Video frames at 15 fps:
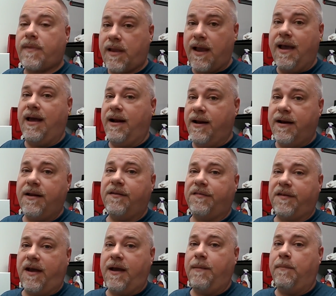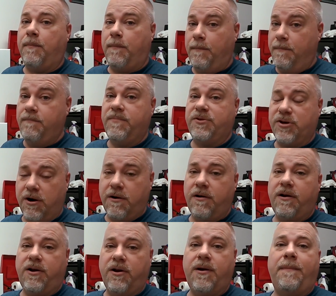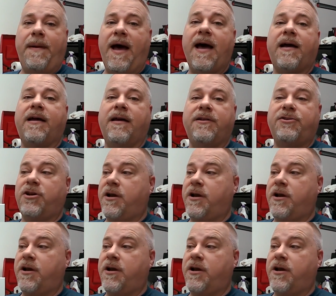And it is a darn good package,